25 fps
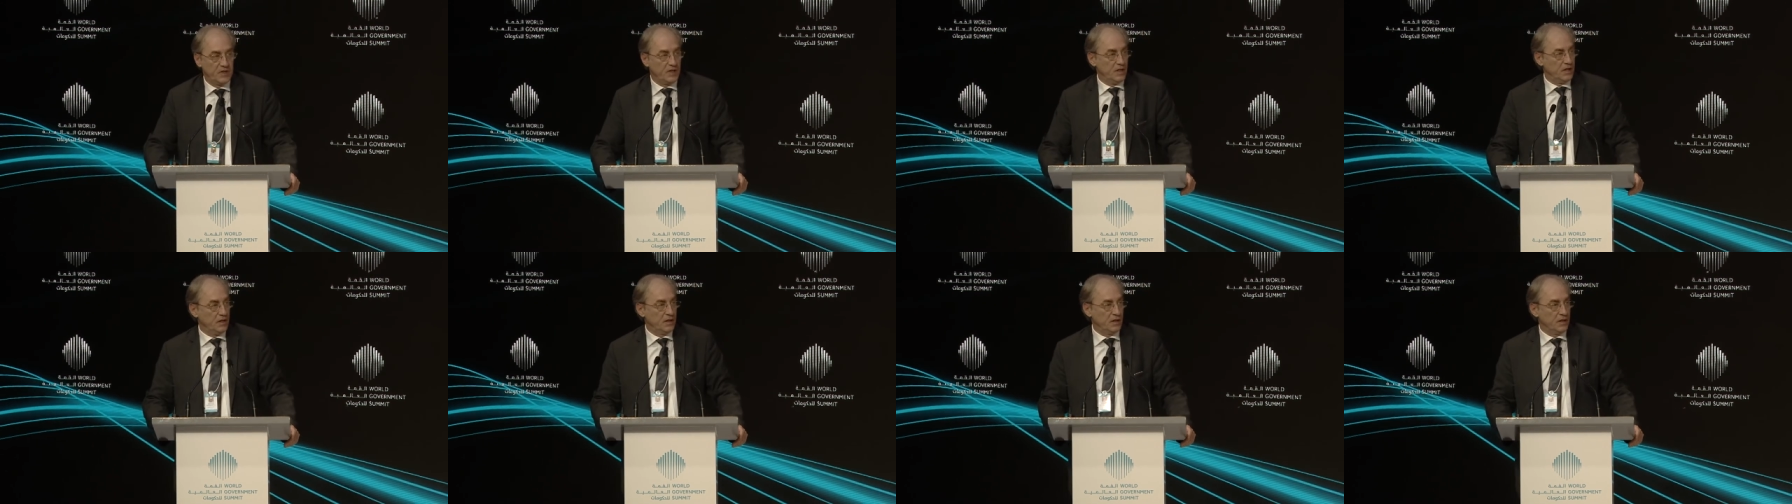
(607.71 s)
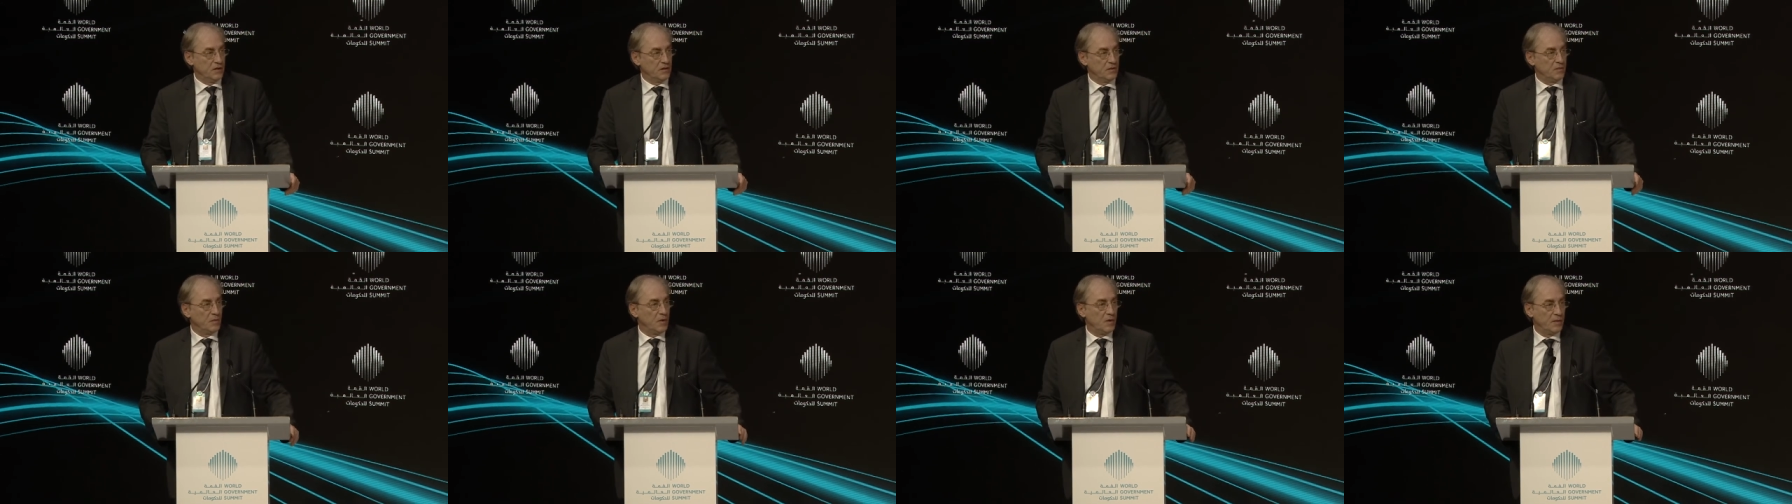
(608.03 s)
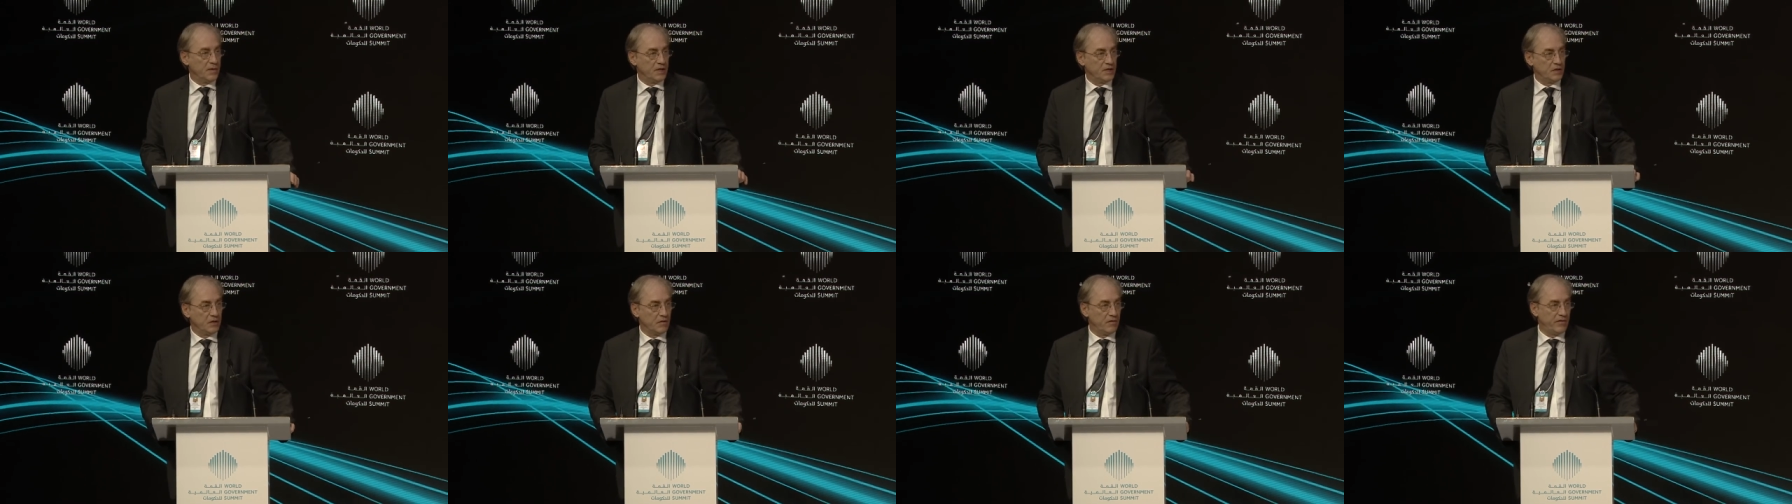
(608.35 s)
in this
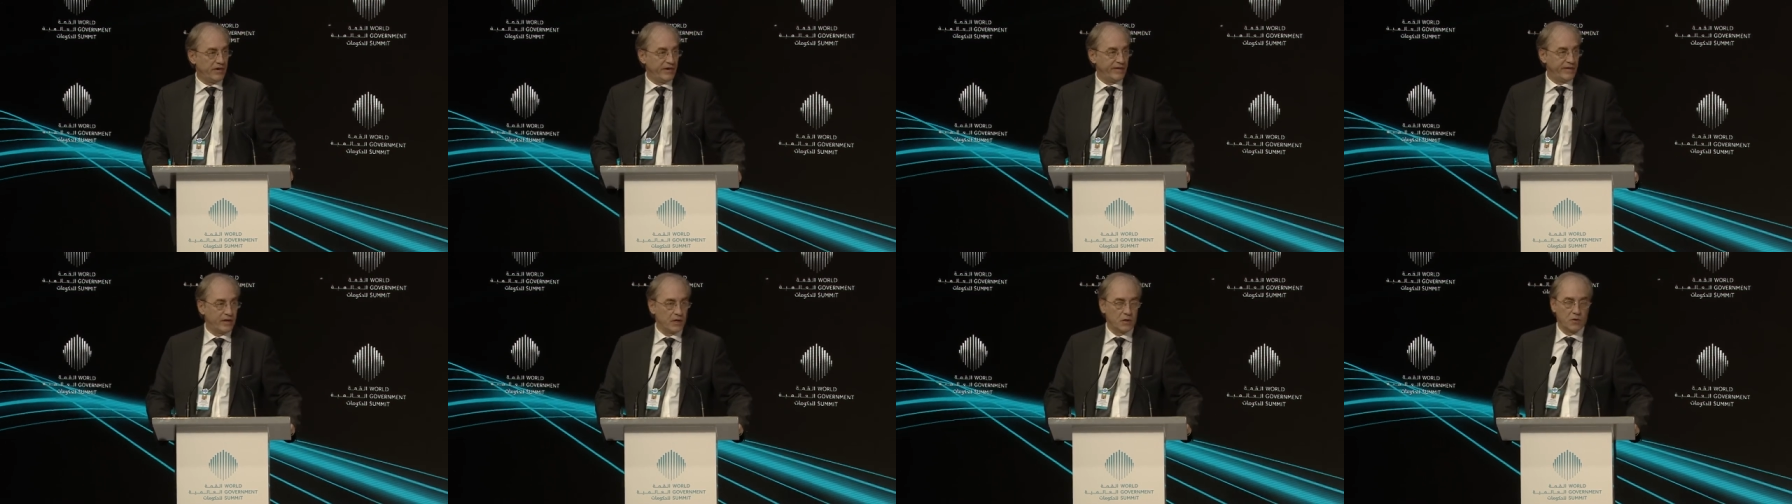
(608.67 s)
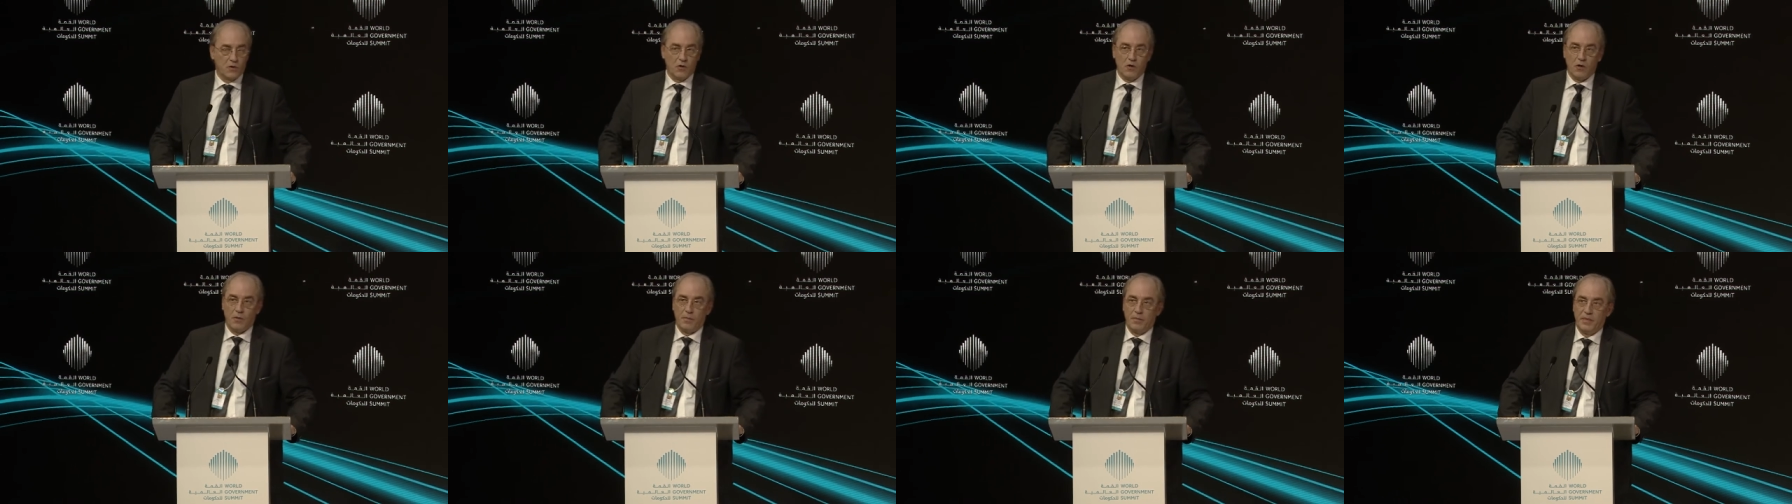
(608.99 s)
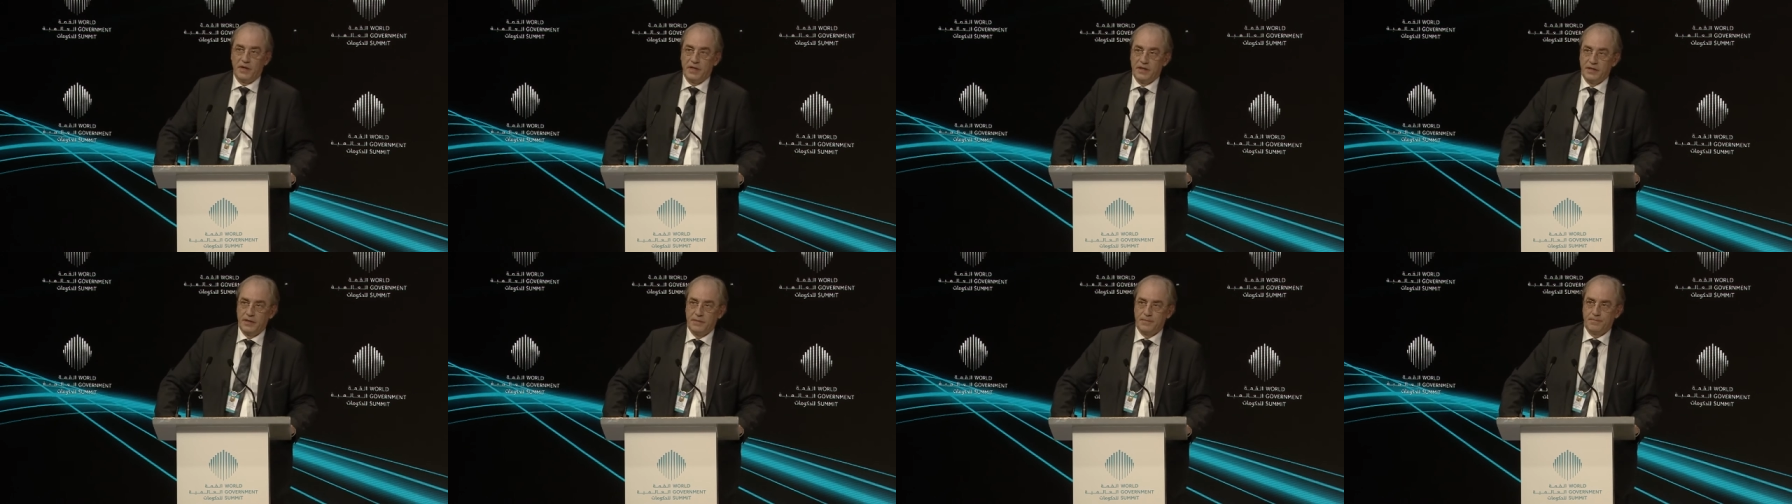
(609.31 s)
moment of our
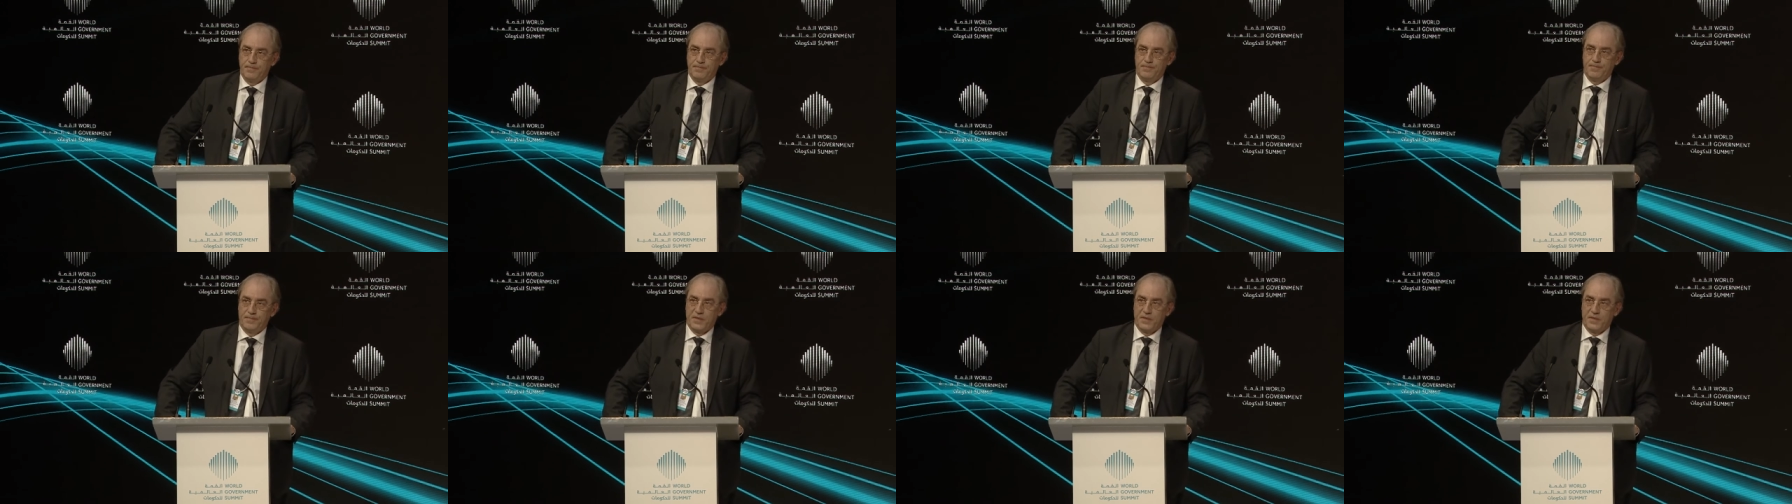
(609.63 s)
company.